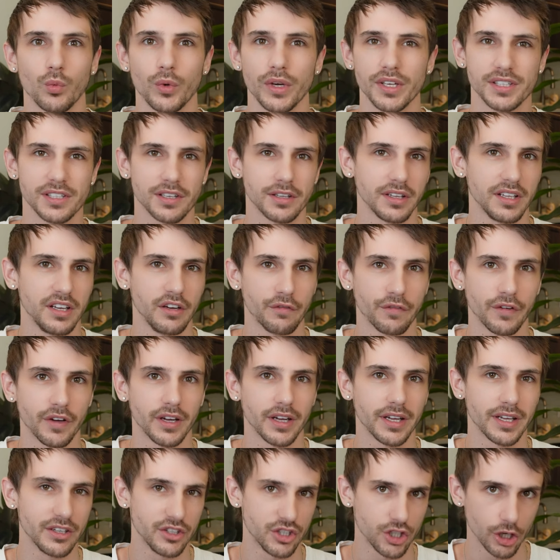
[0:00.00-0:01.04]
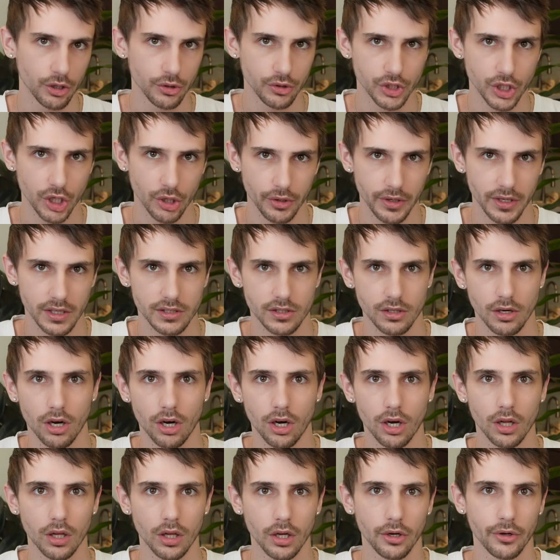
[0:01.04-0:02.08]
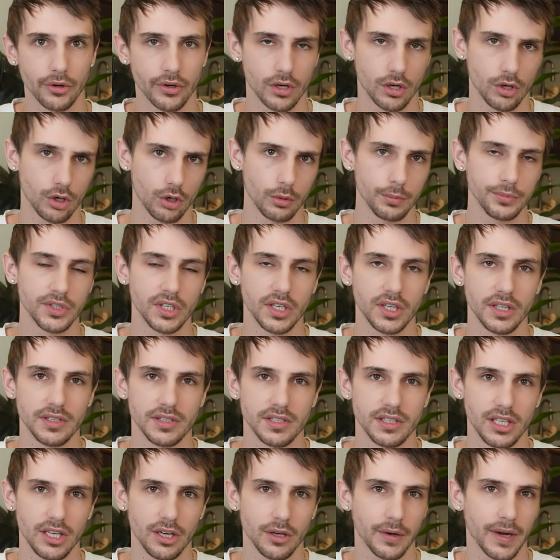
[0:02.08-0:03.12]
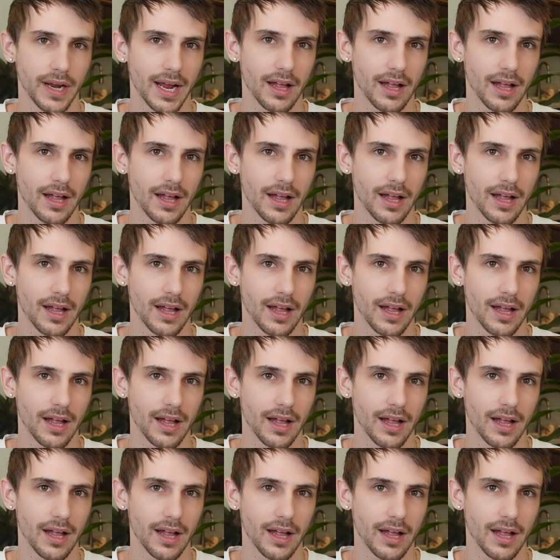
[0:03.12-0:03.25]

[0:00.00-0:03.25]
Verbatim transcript: Wiz Khalifa, and Joe Jonas all own homes in Encino,